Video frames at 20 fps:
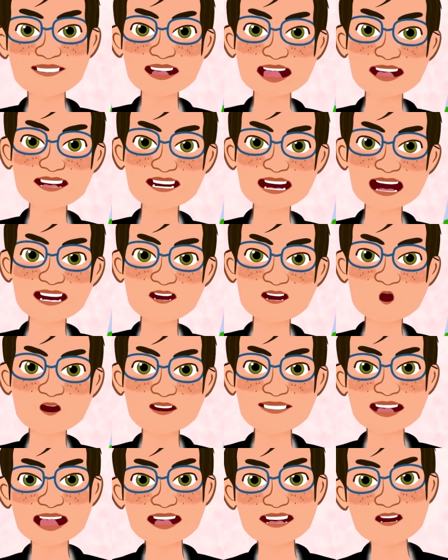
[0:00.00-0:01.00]
us in an
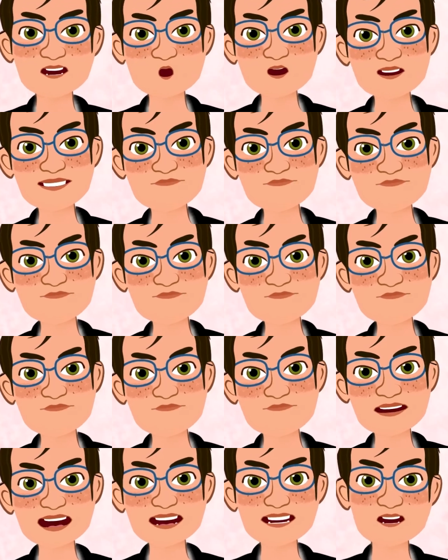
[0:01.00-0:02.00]
accusing manner,
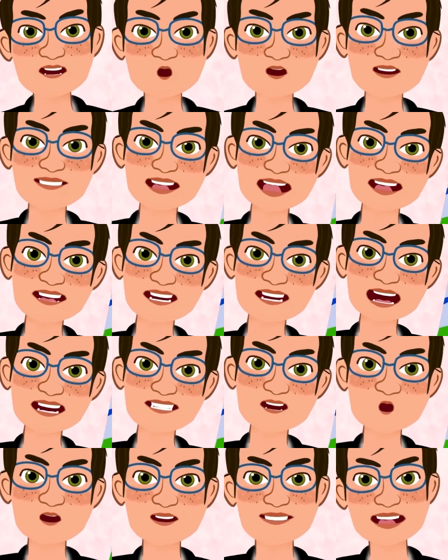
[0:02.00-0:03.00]
"The moment you thought
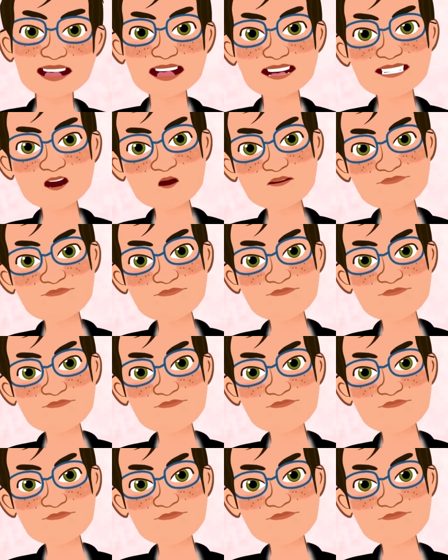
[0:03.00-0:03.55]
I was dead